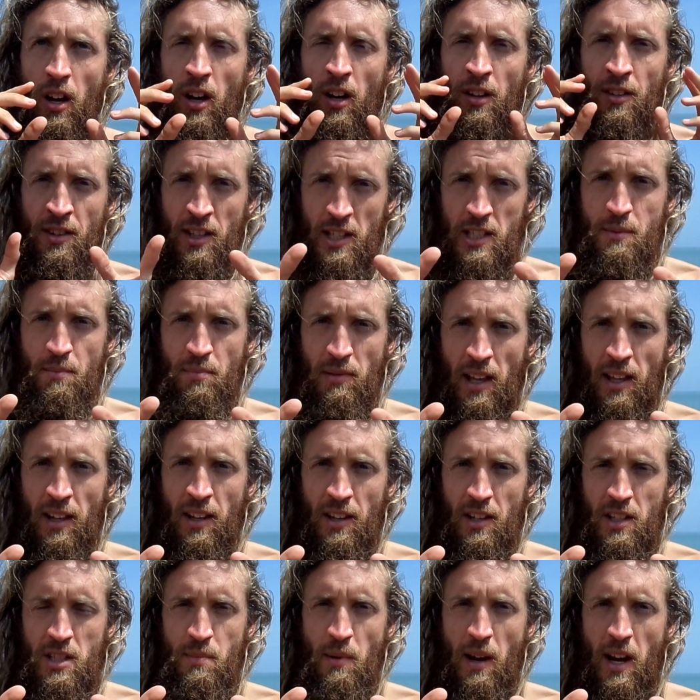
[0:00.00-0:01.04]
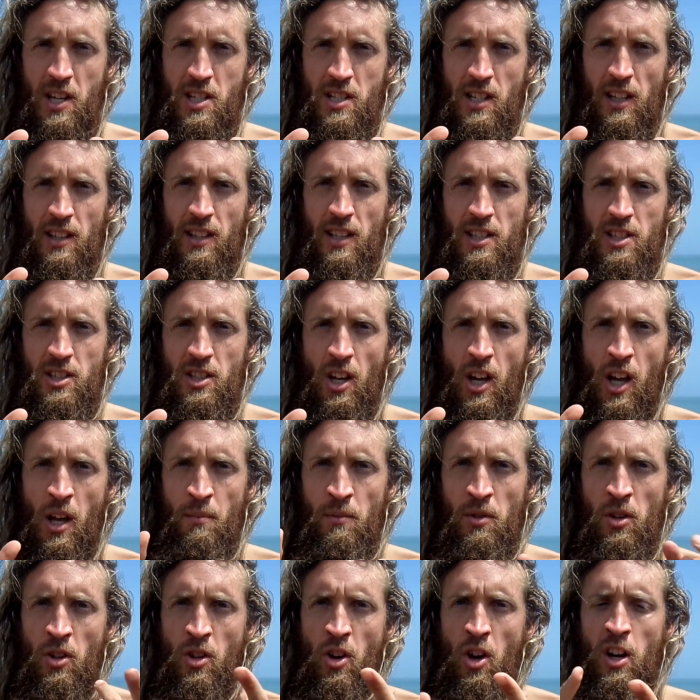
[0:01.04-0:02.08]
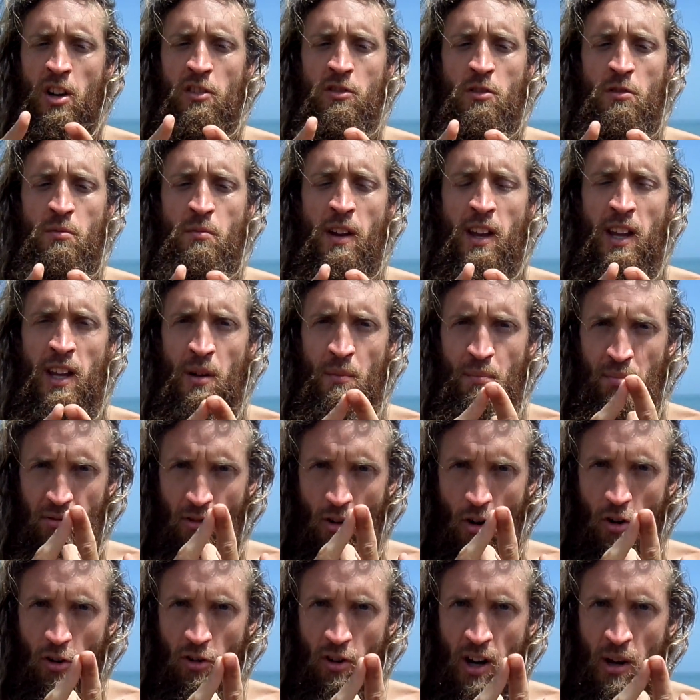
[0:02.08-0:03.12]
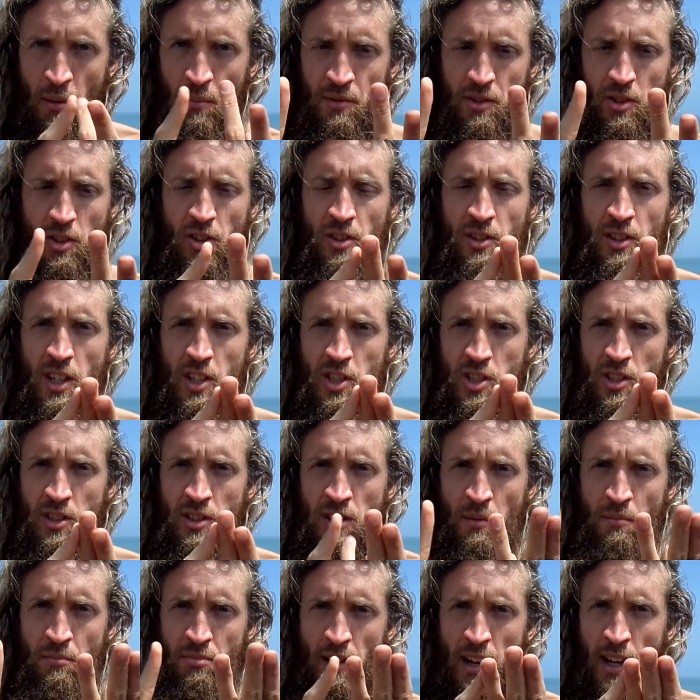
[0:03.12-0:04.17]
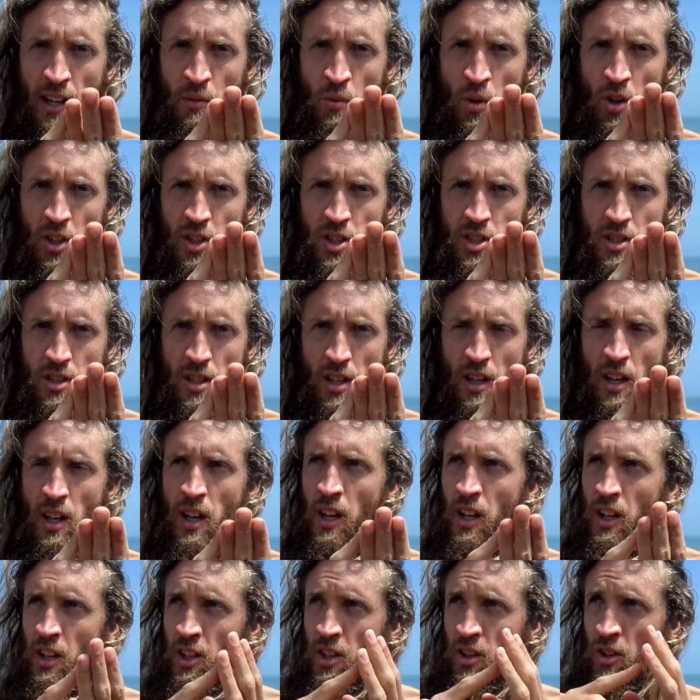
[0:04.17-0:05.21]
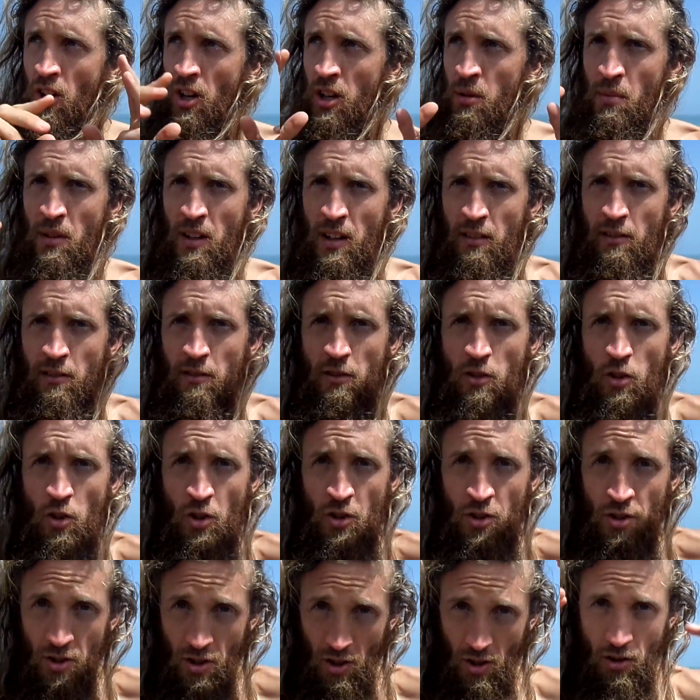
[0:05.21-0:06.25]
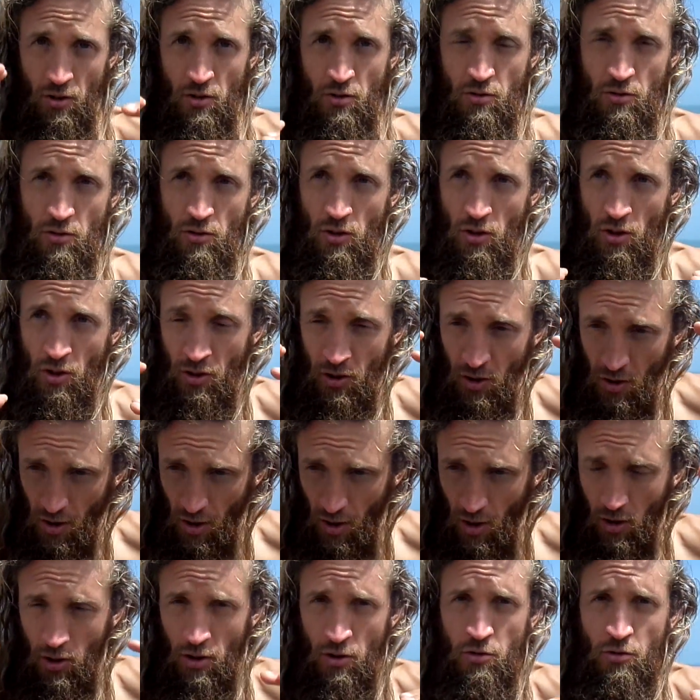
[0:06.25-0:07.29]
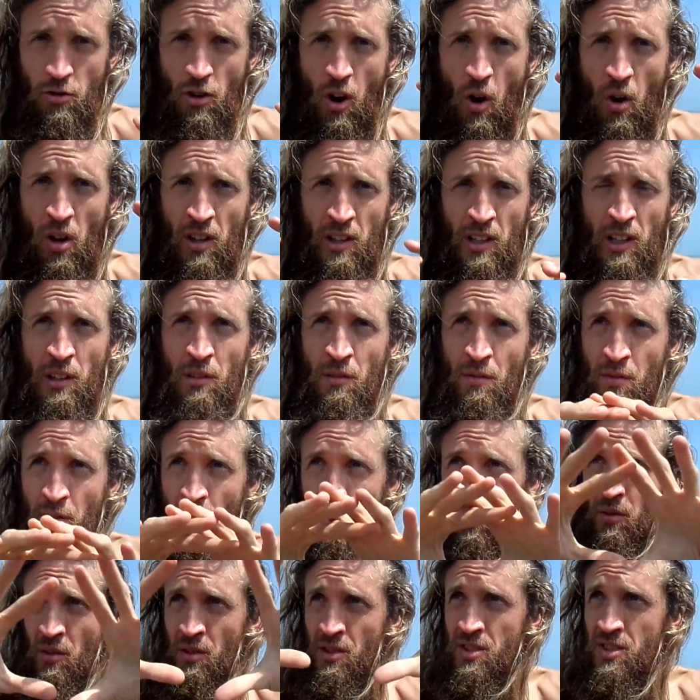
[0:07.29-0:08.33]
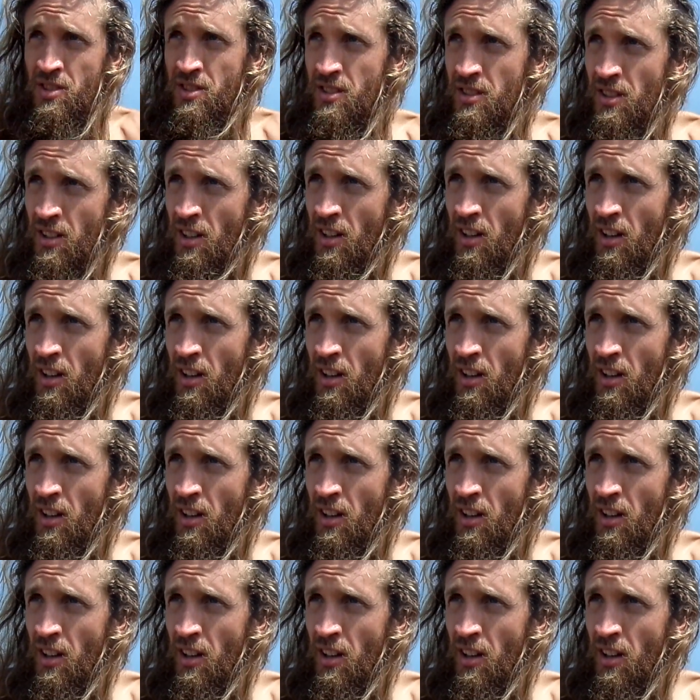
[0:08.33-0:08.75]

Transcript: on this planet especially at this time, you're going to remain programmed, conditioned and brainwashed. You're going to be under the, con under the control and influence